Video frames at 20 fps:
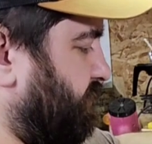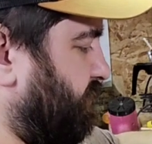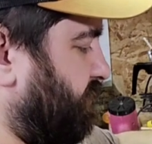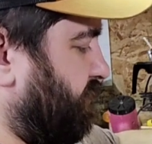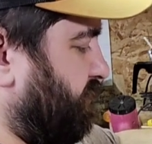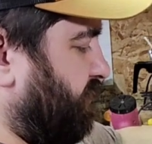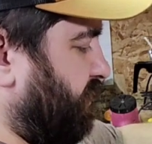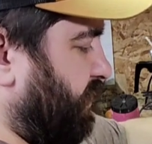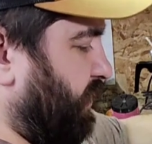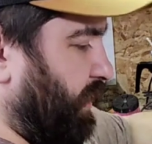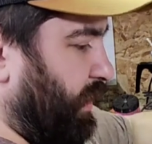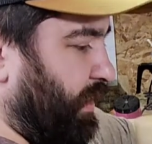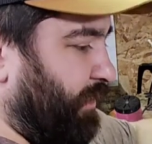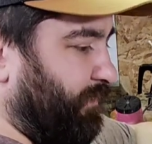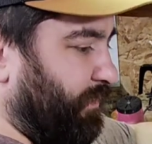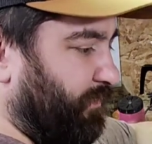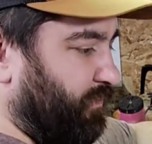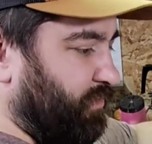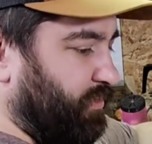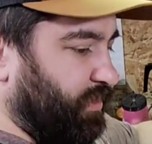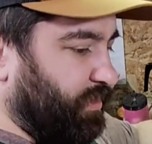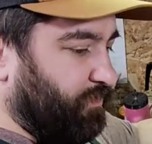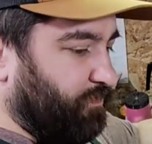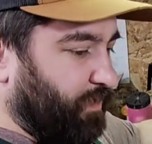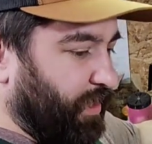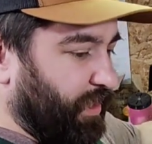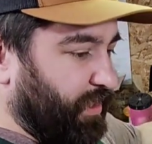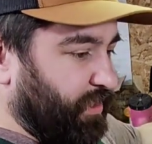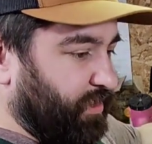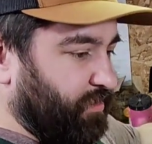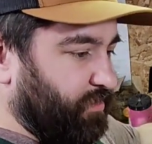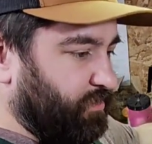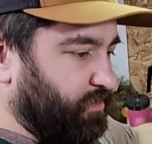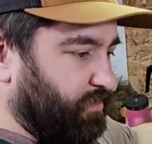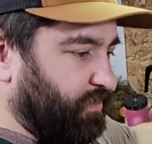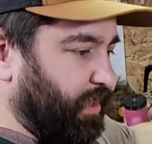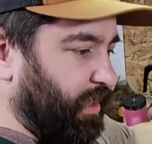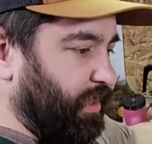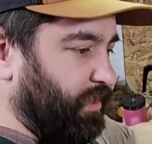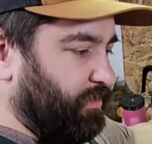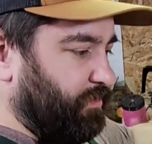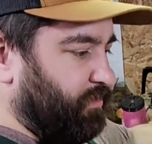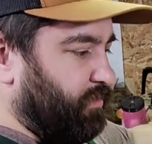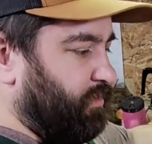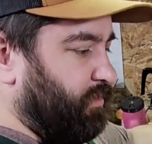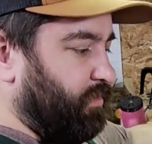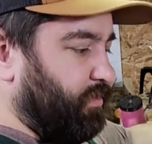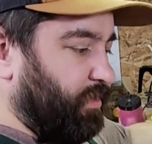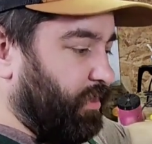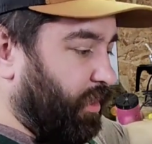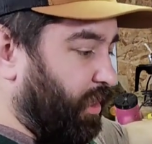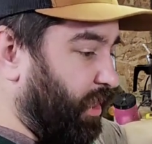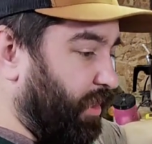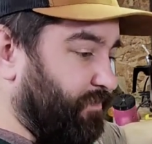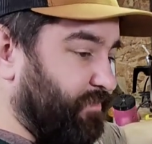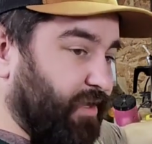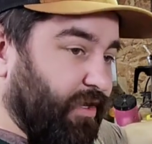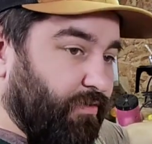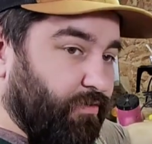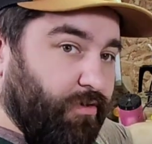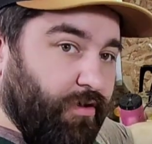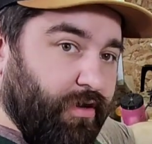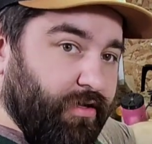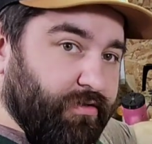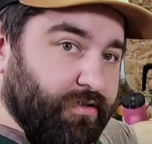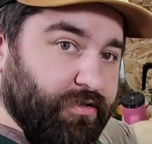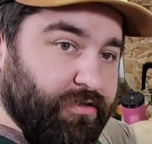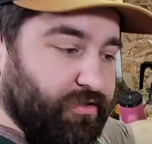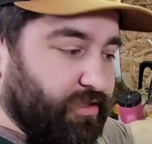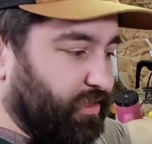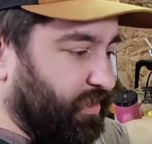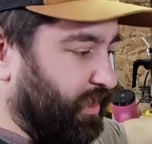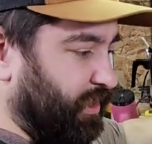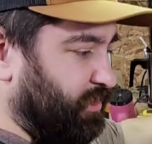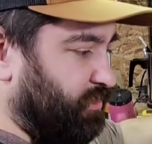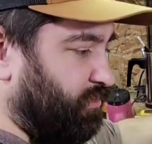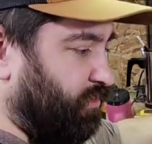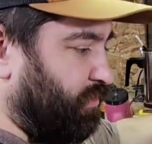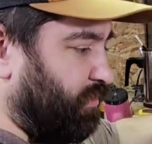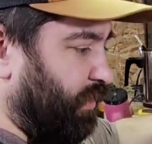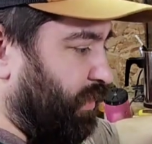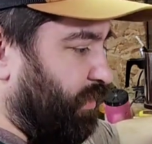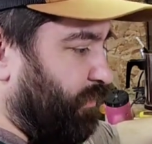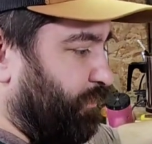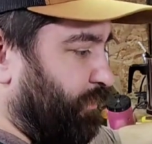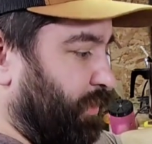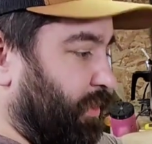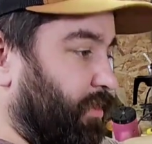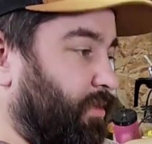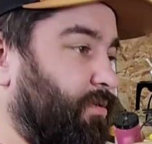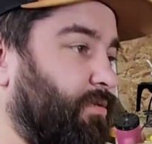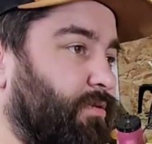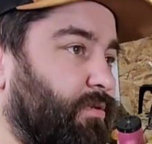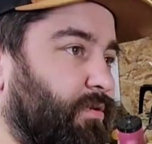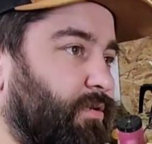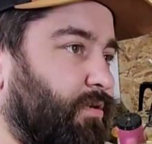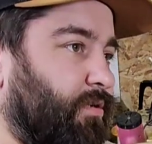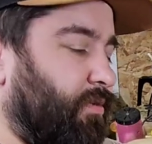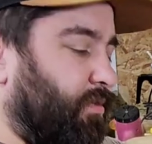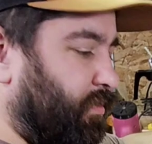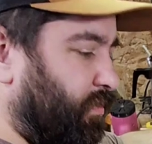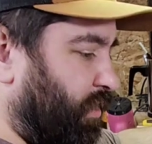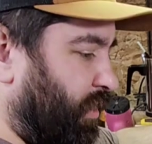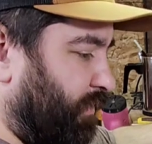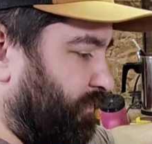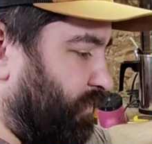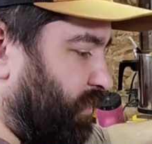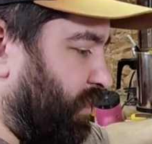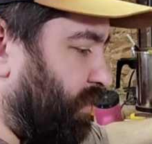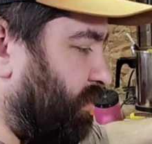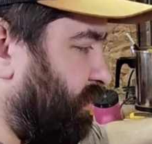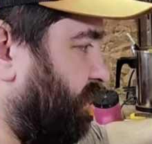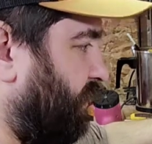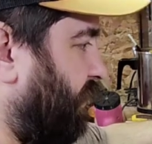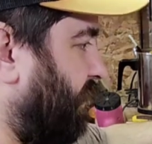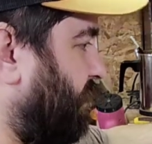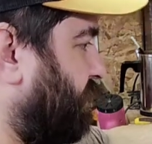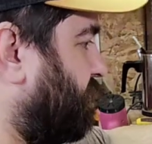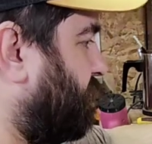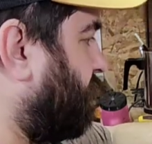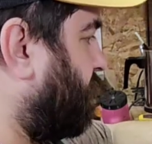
you got to have everything ready. Okay, I've now got this little extra clamp here. I've got a little extra